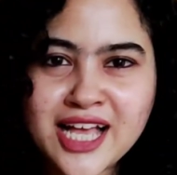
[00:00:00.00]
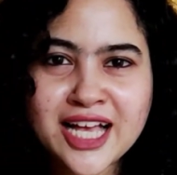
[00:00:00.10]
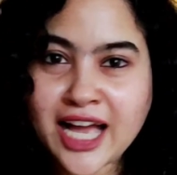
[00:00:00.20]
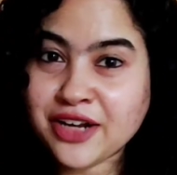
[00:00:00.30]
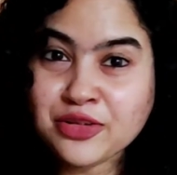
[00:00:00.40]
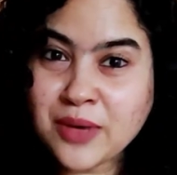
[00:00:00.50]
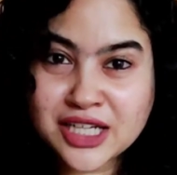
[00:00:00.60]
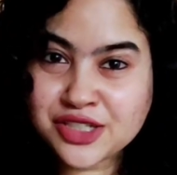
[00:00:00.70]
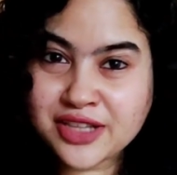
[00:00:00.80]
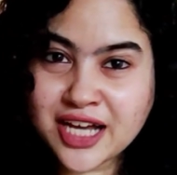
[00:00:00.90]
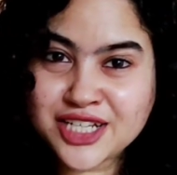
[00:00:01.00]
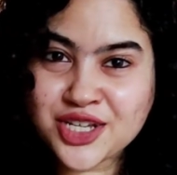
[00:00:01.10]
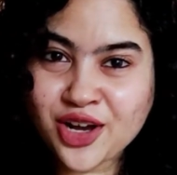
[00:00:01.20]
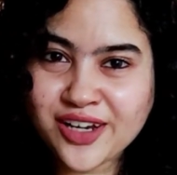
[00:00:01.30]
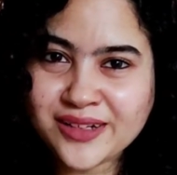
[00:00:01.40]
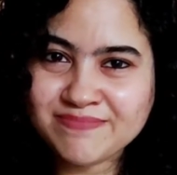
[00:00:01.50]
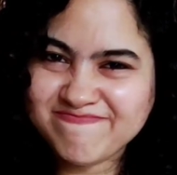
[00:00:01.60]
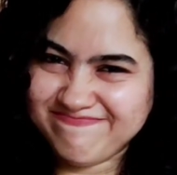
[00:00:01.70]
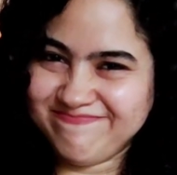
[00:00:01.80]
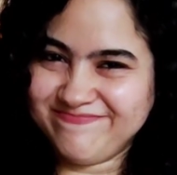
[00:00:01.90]
Can you imagine that's all?
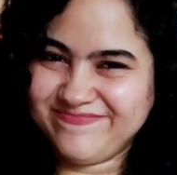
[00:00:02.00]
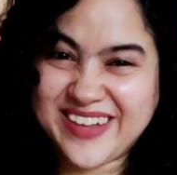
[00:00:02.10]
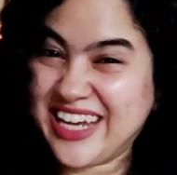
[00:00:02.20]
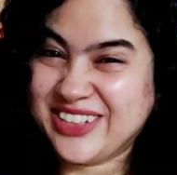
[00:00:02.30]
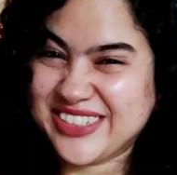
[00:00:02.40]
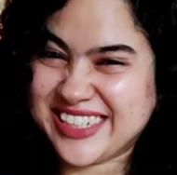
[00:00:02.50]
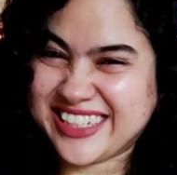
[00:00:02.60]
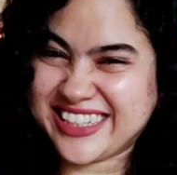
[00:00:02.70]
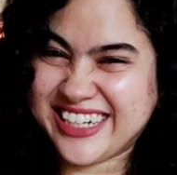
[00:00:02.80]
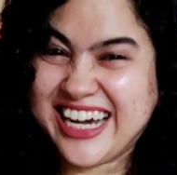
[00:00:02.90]
Nahi ho sakta.